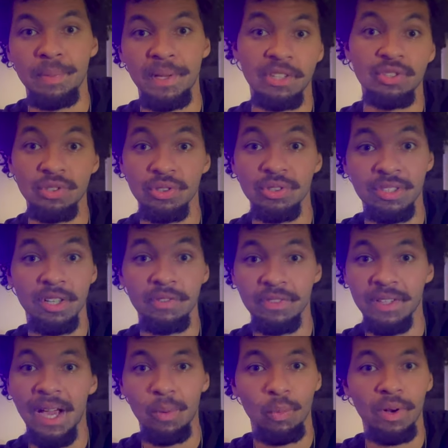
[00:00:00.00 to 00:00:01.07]
Picture yourself
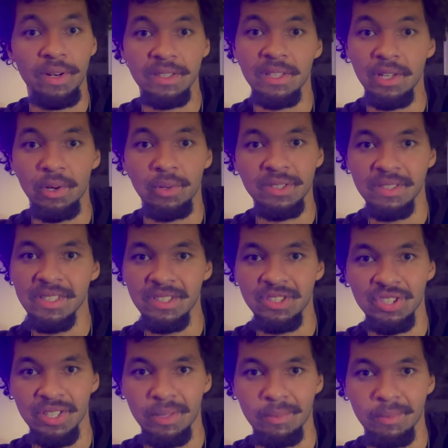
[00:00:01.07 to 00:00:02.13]
not wanting to go to the
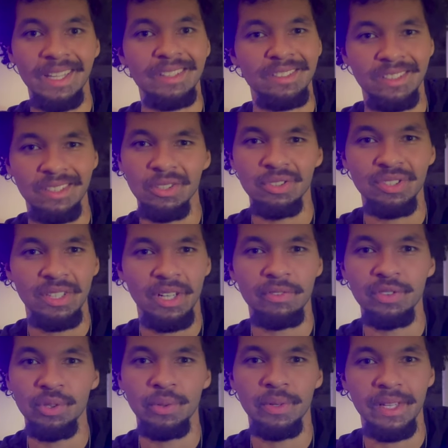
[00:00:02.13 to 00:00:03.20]
gym and see
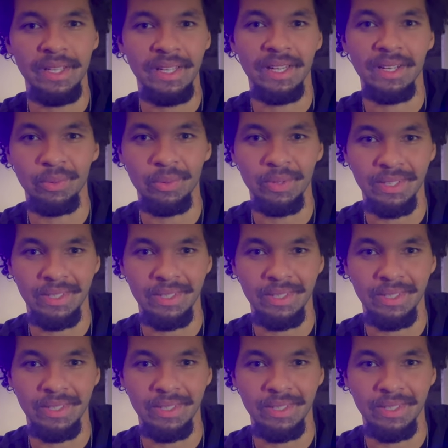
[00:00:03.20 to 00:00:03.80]
yourself doing it anyway.